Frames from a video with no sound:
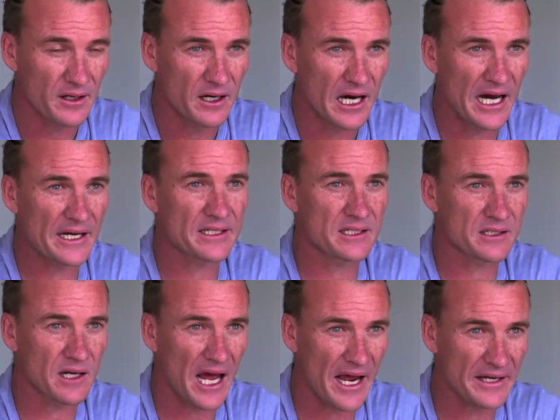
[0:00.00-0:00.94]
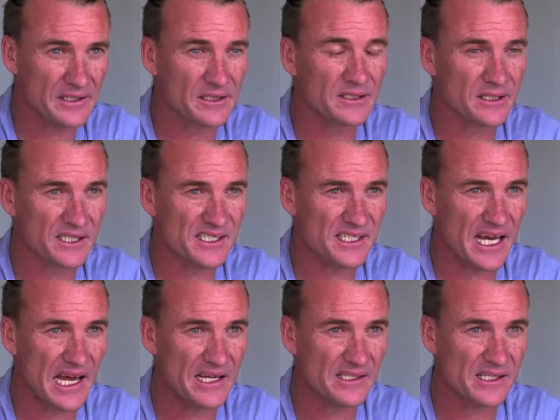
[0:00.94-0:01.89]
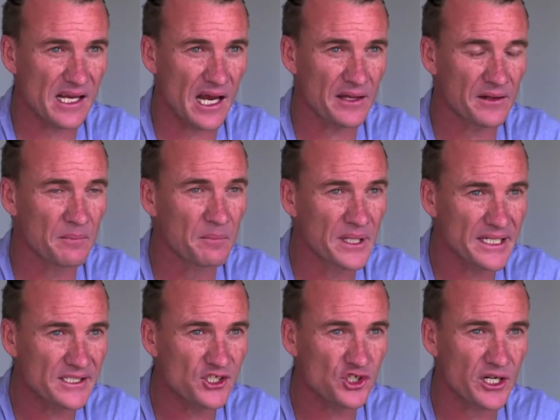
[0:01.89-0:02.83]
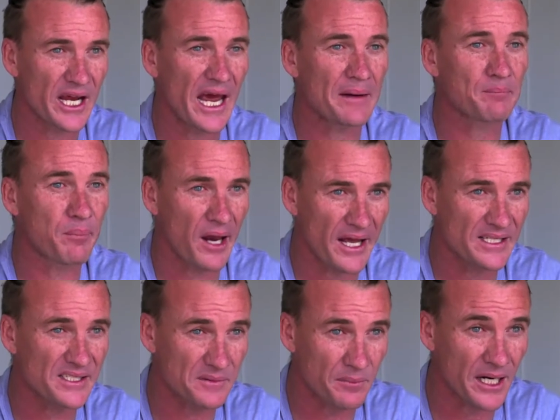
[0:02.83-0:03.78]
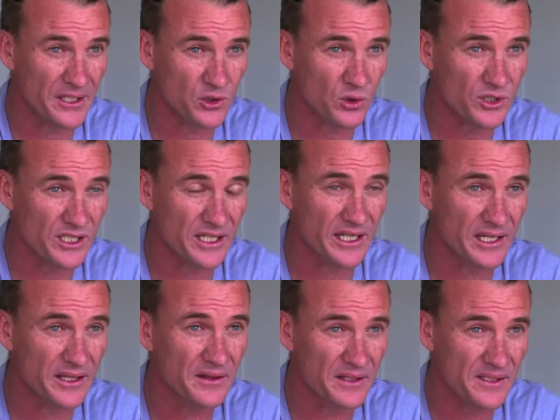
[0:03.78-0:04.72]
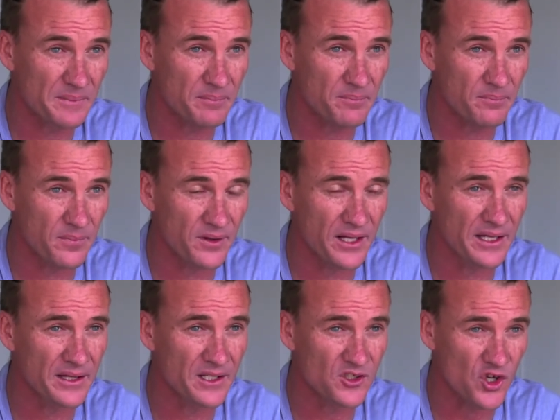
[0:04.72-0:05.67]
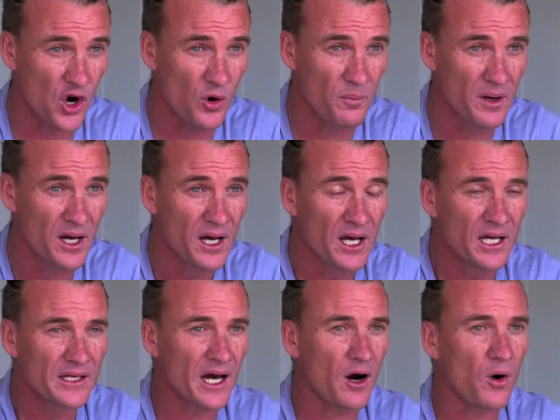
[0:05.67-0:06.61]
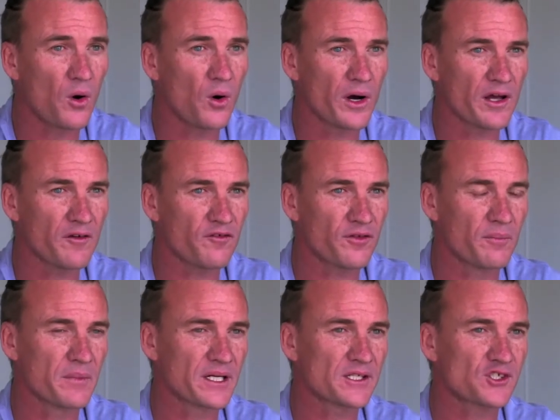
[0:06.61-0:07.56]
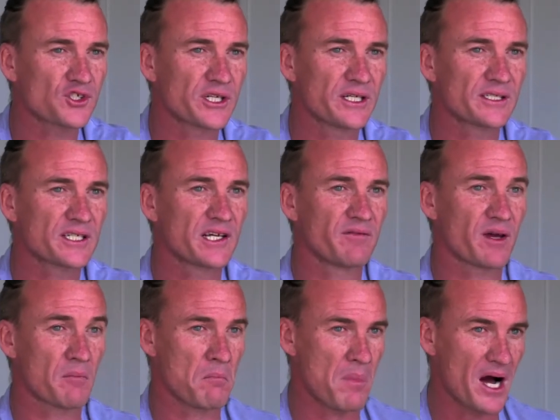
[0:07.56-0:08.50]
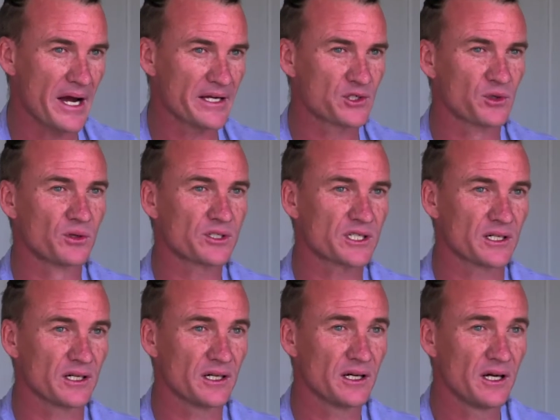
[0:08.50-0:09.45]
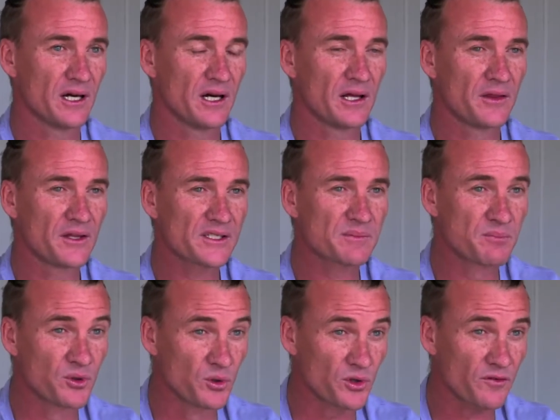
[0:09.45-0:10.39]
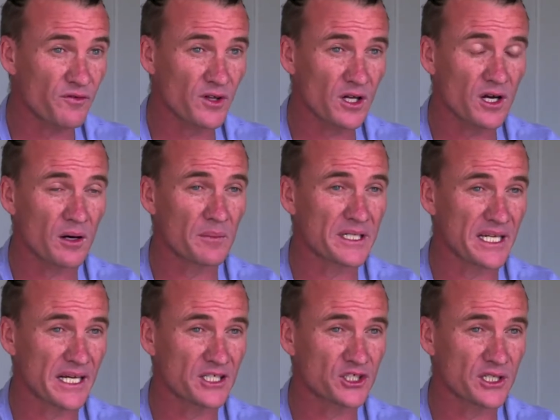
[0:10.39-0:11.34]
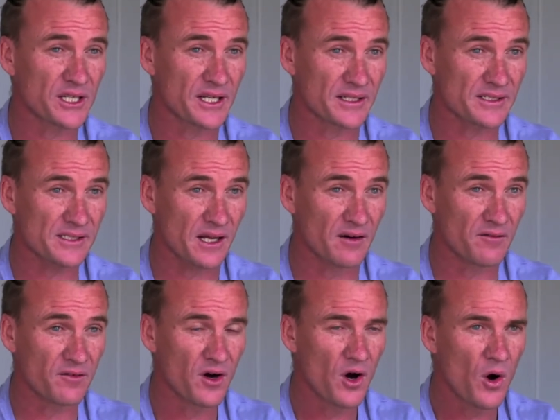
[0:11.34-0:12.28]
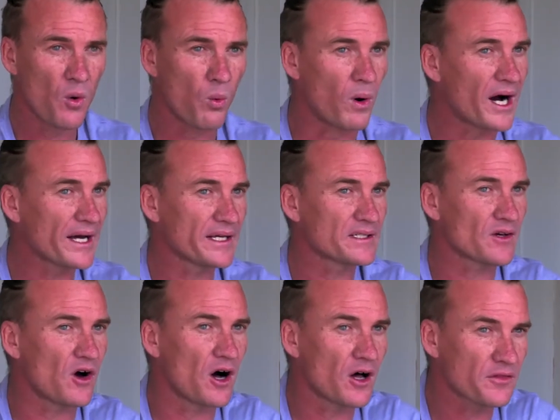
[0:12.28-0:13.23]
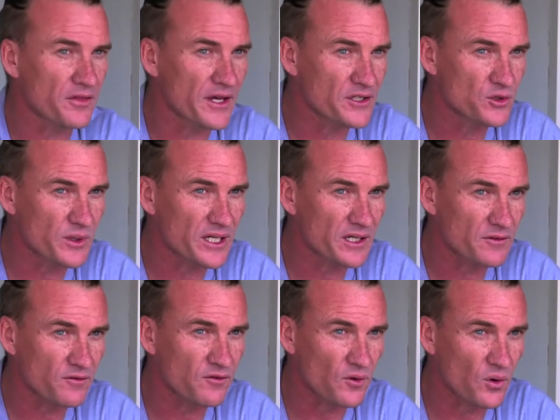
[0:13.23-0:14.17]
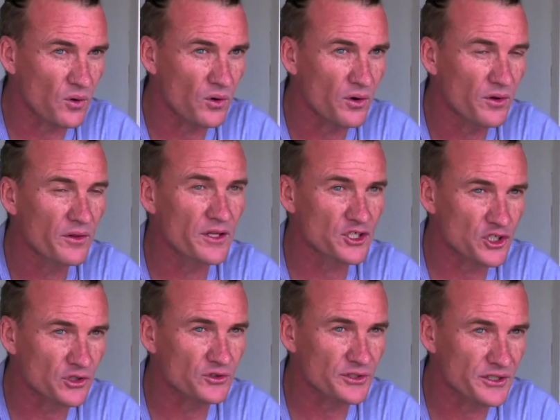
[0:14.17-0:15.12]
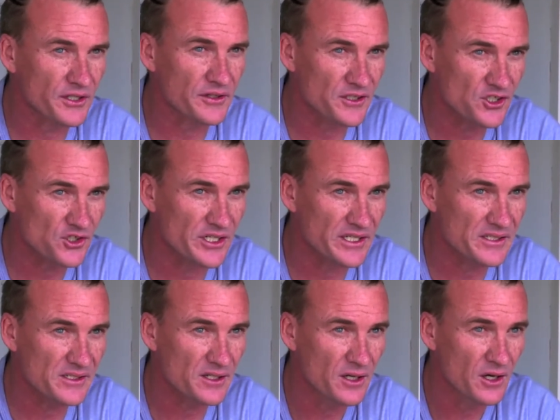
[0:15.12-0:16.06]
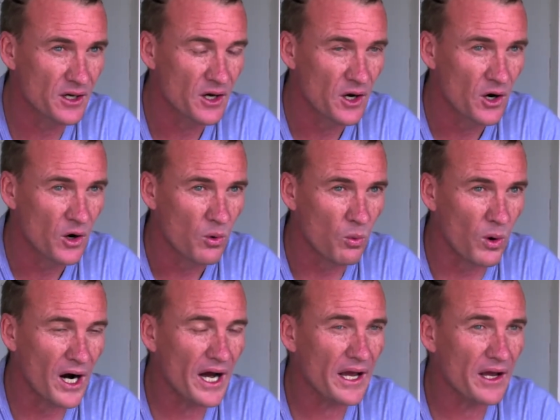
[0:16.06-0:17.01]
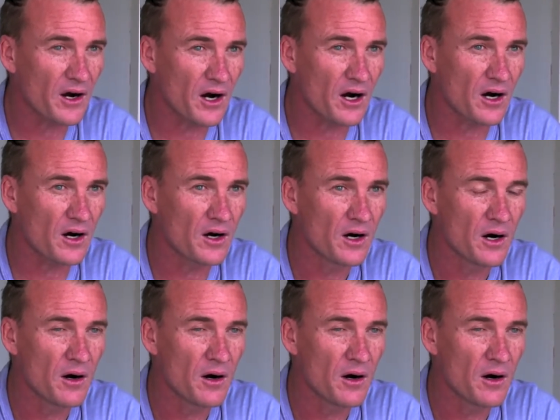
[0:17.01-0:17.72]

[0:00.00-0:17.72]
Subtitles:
had handled this case and the ministry had placed my daughter in this home. Now, if the ministry is giving my daughter this beautiful accommodation and stuff, why aren't they doing it for the children on the streets? Why are